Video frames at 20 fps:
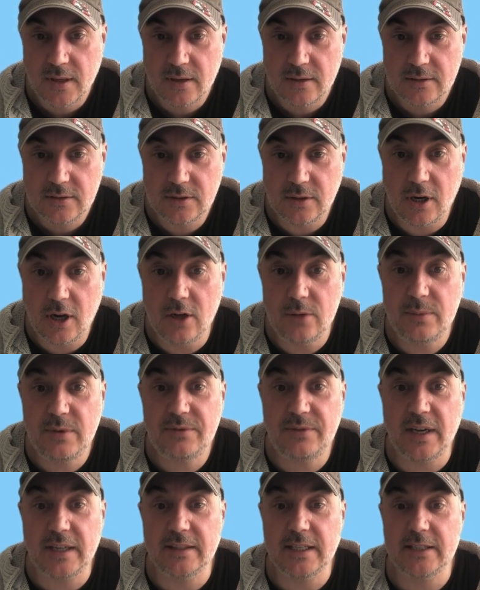So I hope you
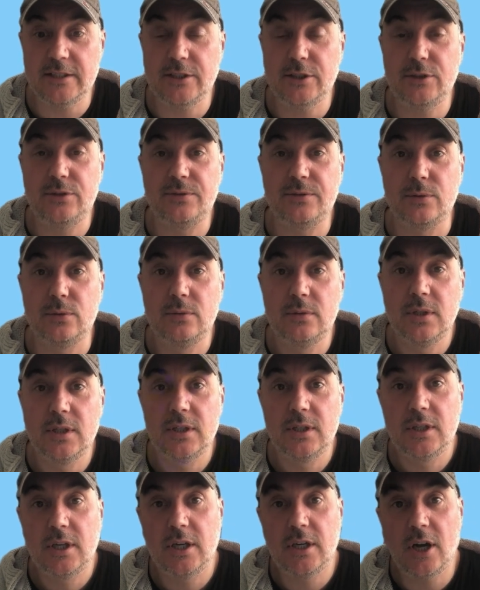found that useful,
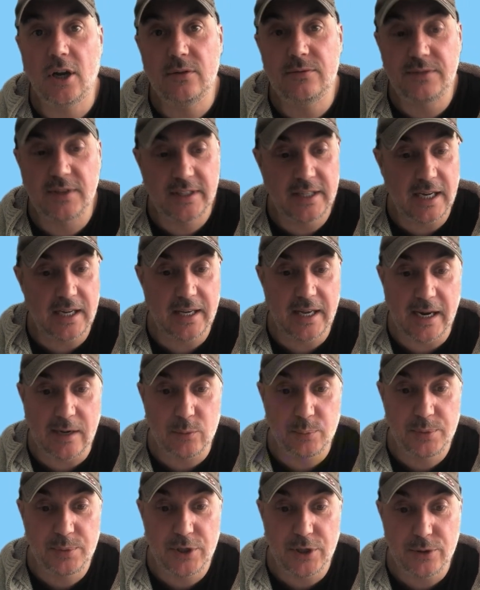and hopefully that'll
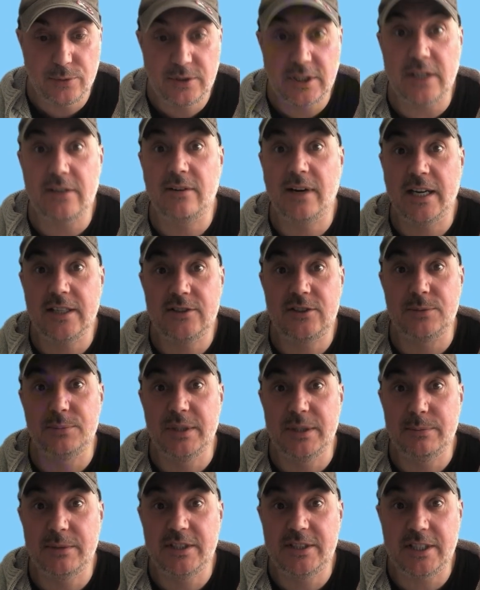help you generate some
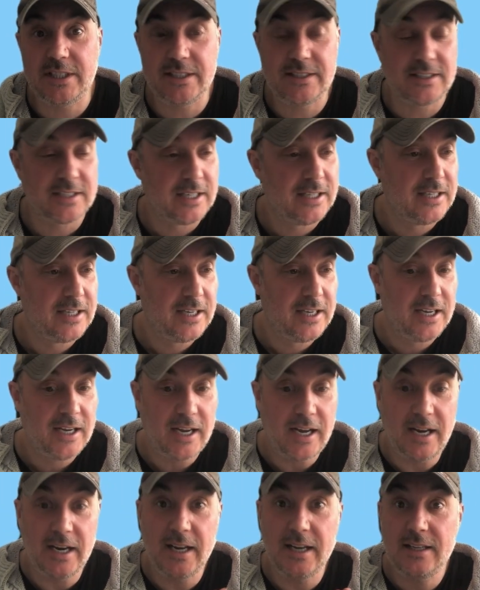images
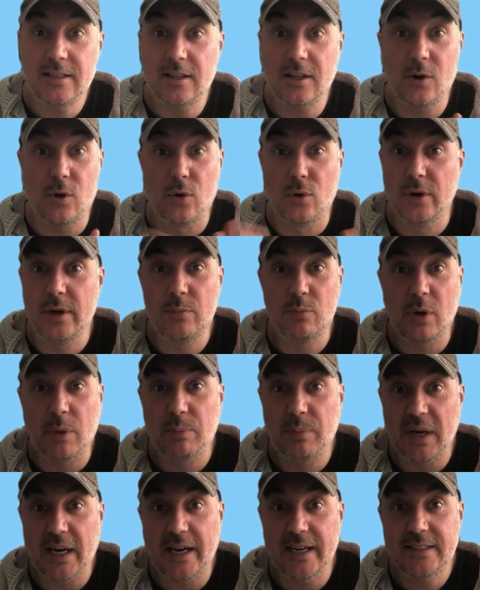and then all in one
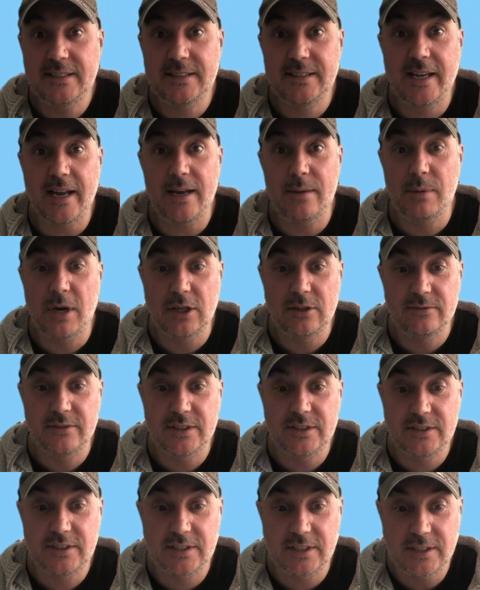place, get them over
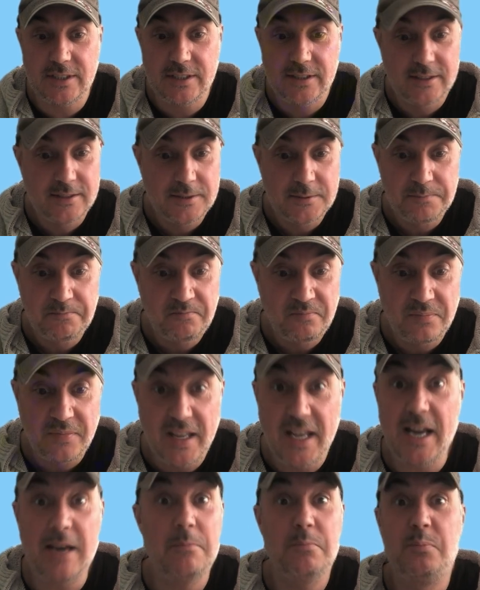to
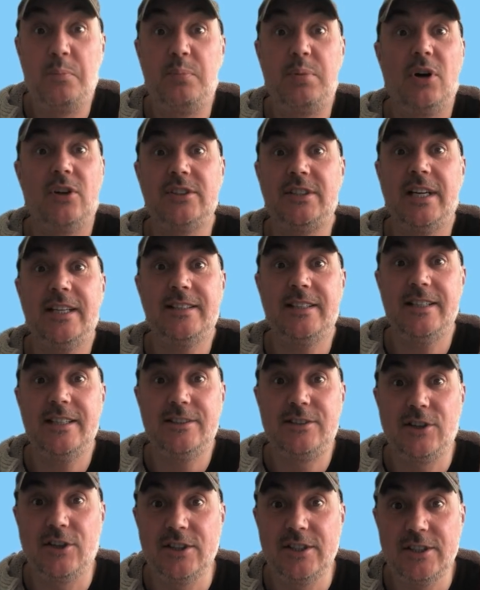the end project that you're
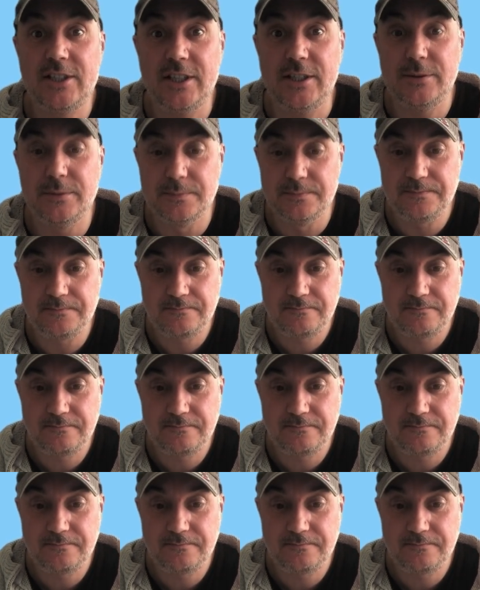trying to do.